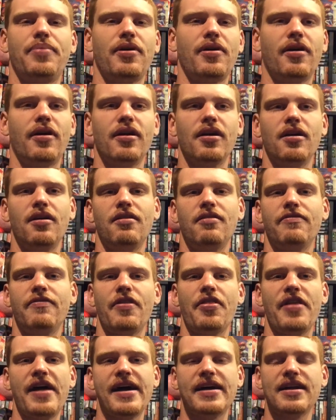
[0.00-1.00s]
part
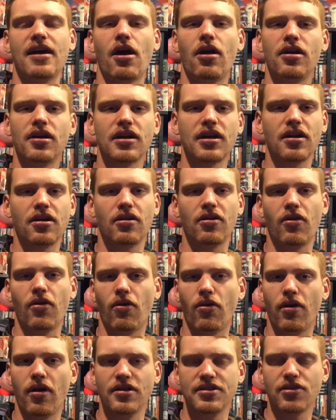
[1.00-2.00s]
of that arc
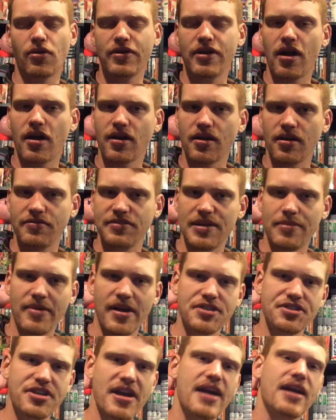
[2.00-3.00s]
or story arc of
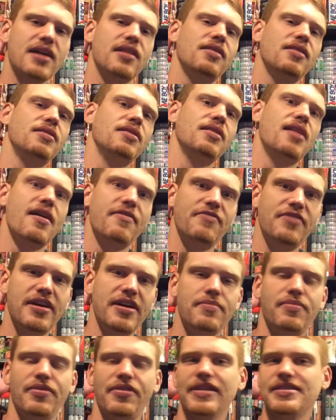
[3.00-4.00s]
Samurai Jack, loved
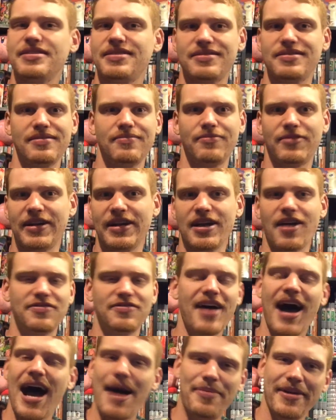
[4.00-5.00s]
it. But we're getting off
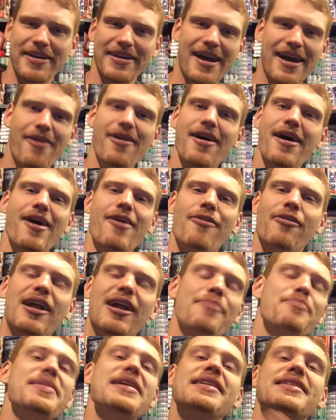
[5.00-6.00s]
topic now. What
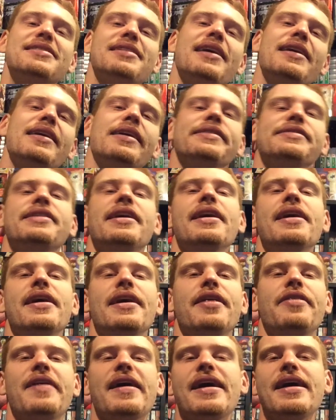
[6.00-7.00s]
I mean to say is
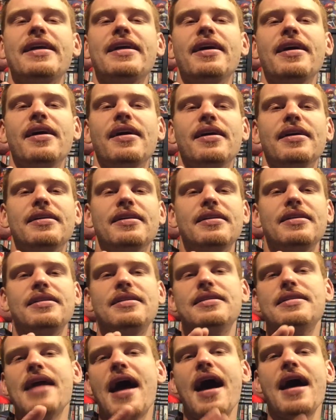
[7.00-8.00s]
that
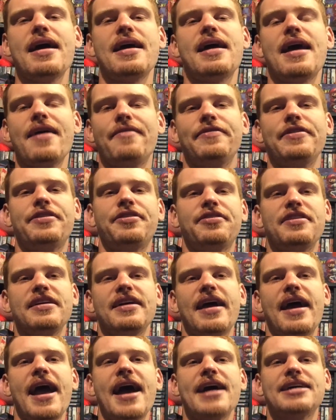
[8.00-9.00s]
not
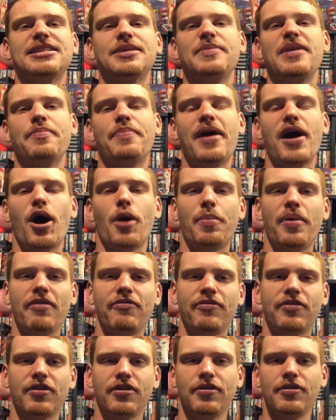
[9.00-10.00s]
everything has to be a
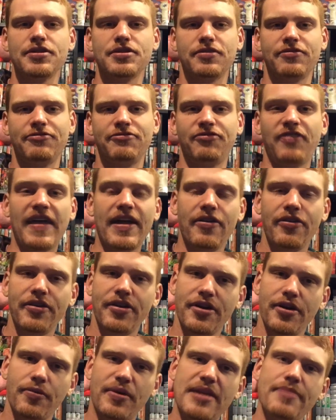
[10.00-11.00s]
Powerpuff Girls
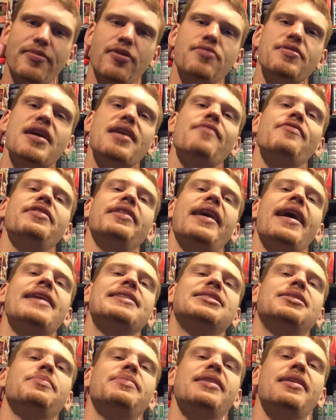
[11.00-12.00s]
failure to reboot. Everything
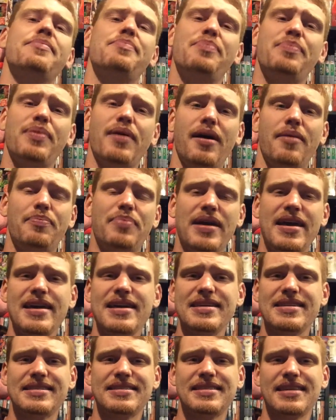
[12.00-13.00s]
has to be a
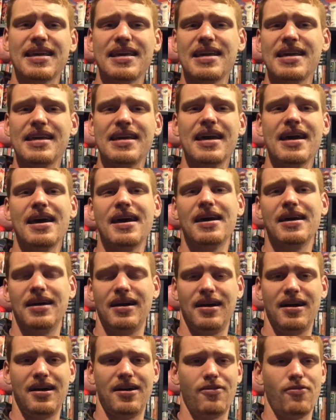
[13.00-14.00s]
PC
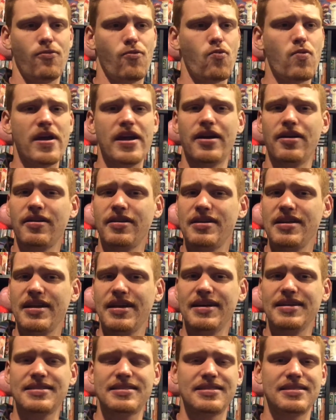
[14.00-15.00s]

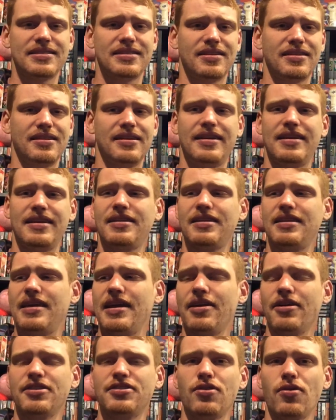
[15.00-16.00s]
weirdness
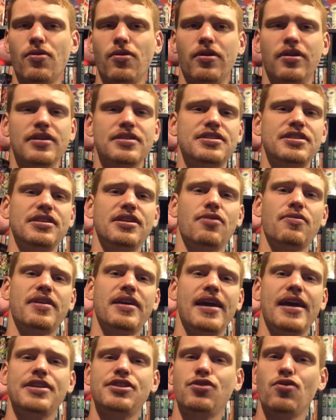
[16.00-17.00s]
geared towards
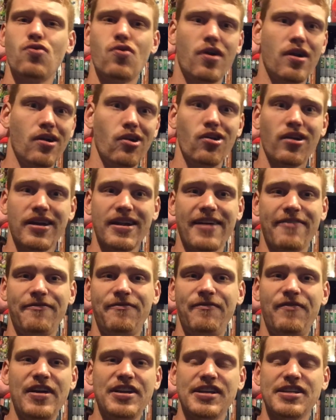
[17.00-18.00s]
kids who are looking
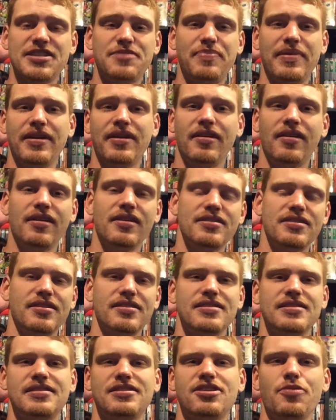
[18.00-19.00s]
at fidget spinners
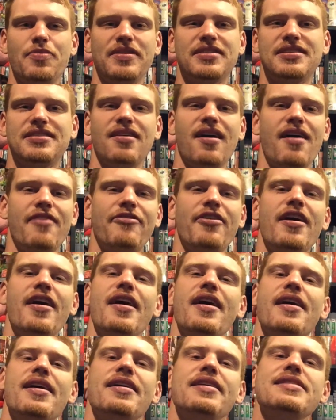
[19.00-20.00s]
and stupid stuff.
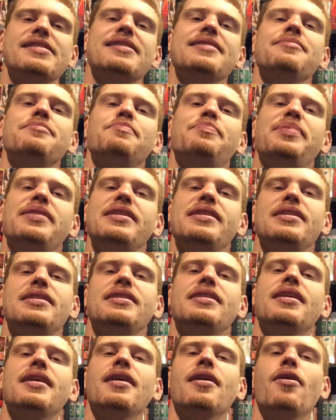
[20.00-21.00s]
It can
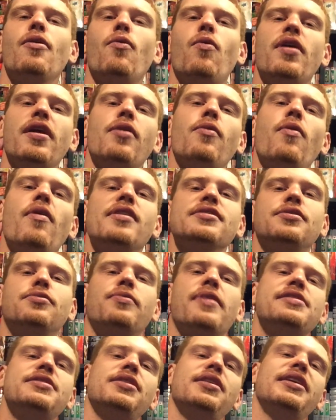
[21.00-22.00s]
be what it was
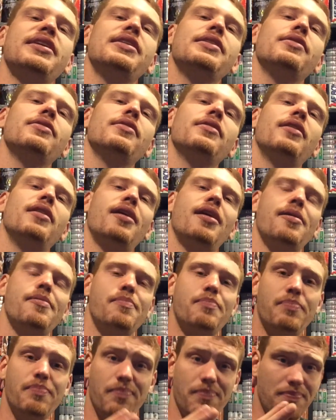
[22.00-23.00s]
originally,
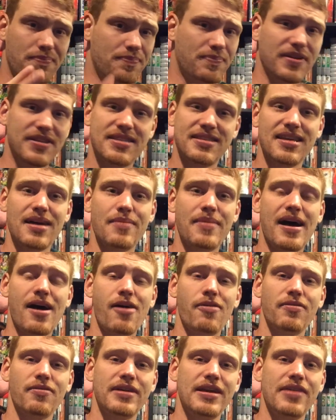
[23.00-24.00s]
but
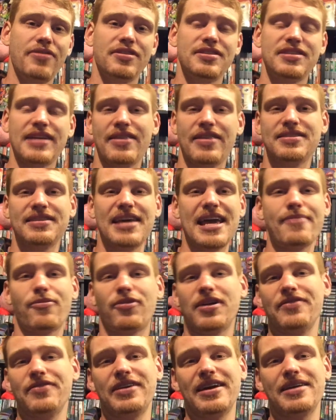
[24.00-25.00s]
somehow either stay the same
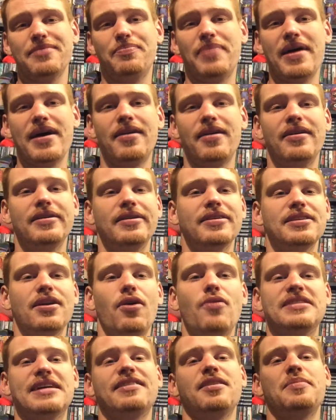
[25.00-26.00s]
or even get better. It doesn't
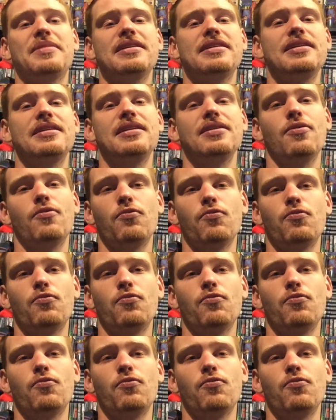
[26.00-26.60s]
always have to be